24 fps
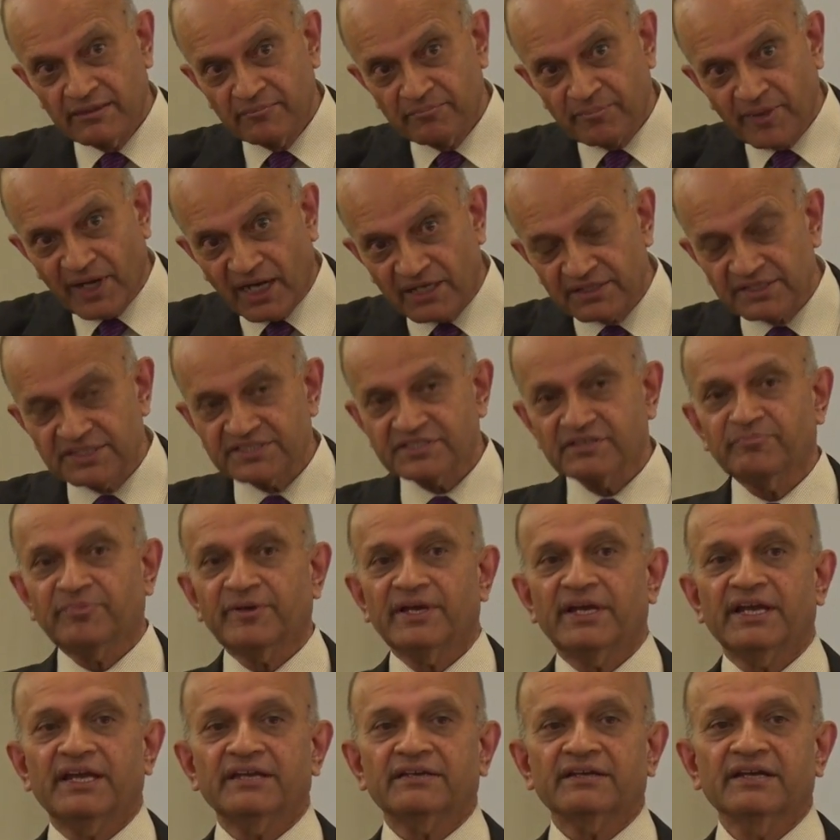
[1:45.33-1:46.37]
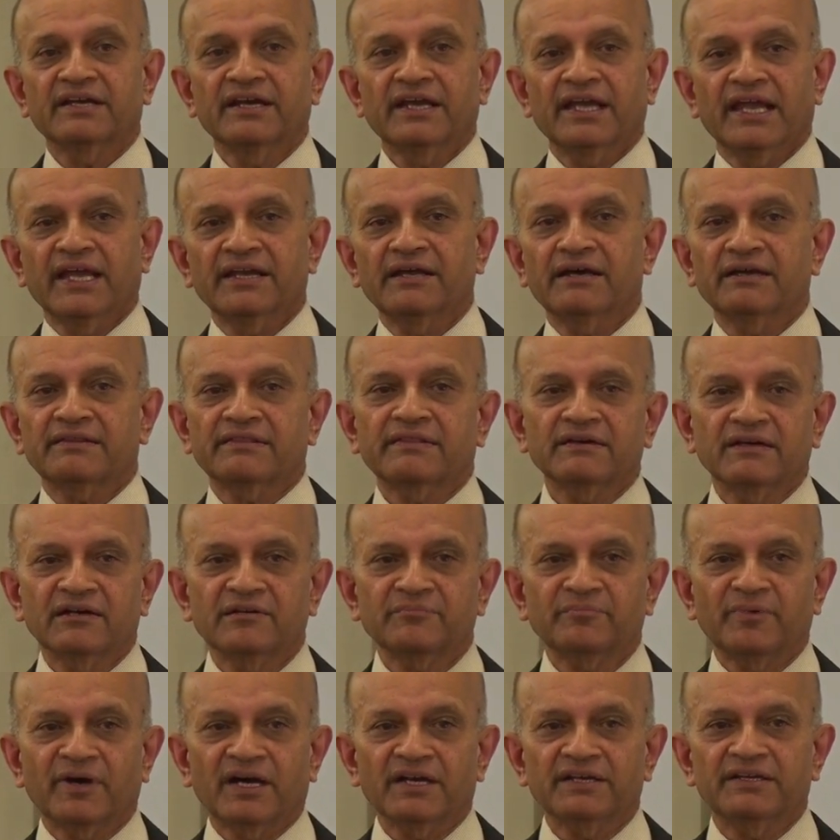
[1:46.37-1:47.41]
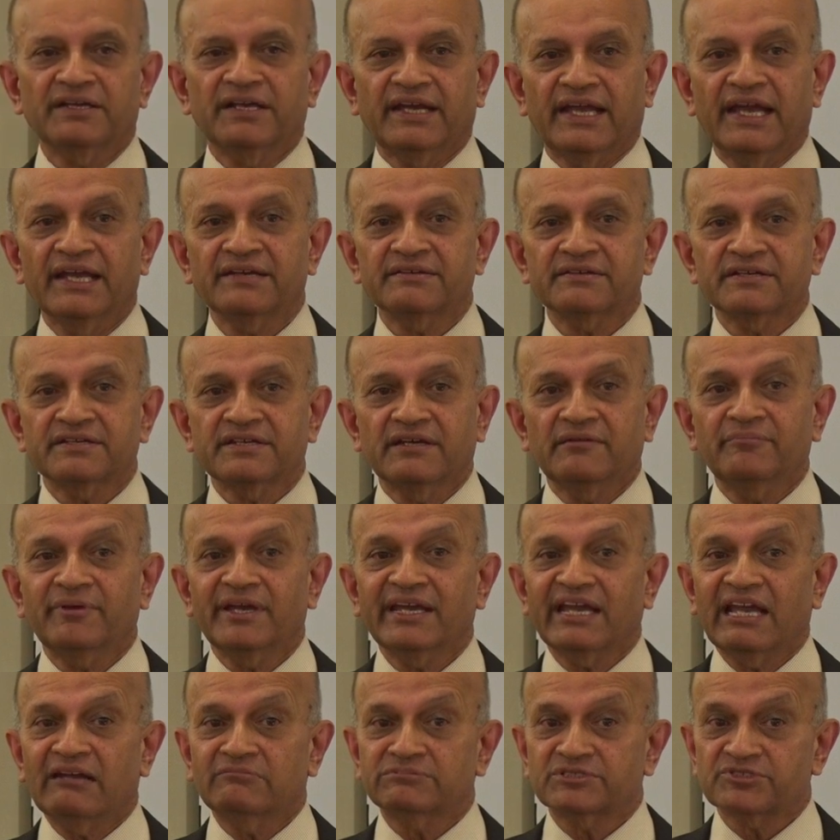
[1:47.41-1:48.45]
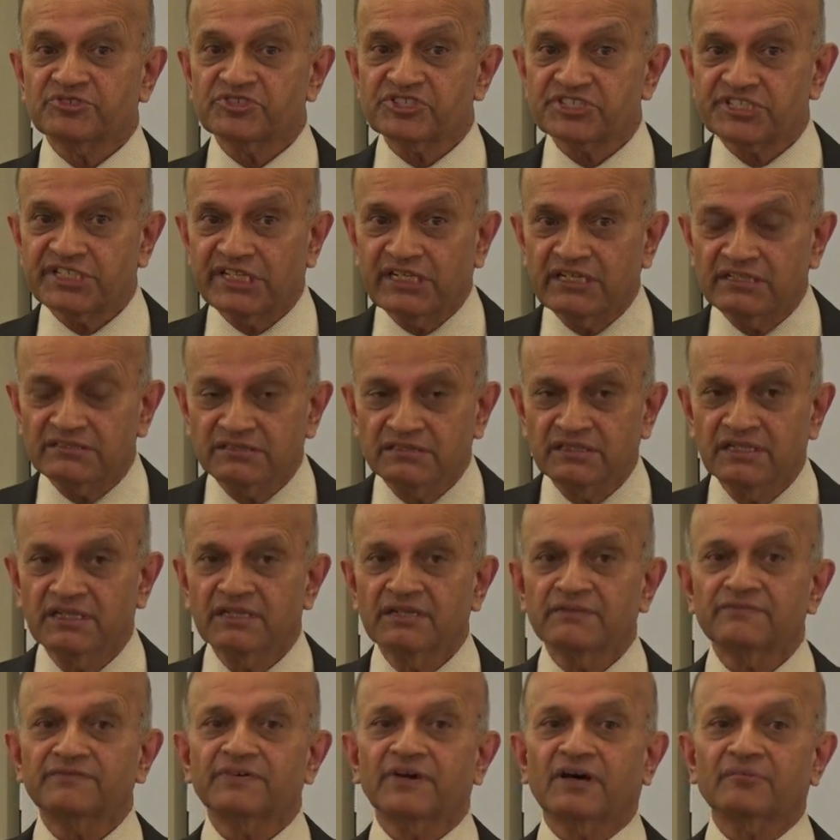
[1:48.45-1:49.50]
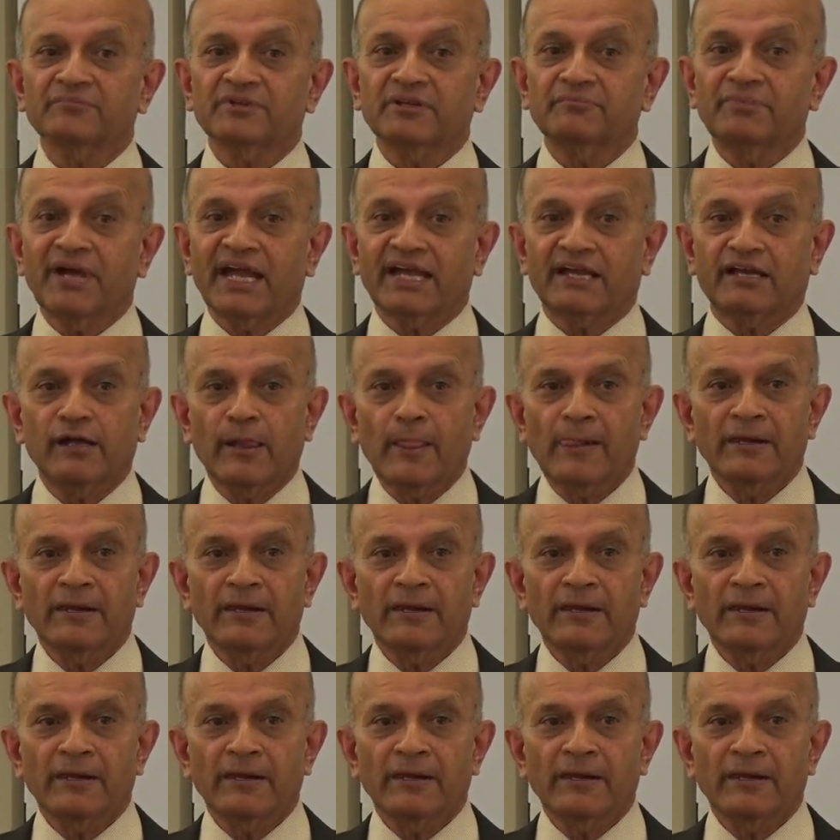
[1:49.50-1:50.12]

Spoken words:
participate in a third-party entity being able to steal from the bank.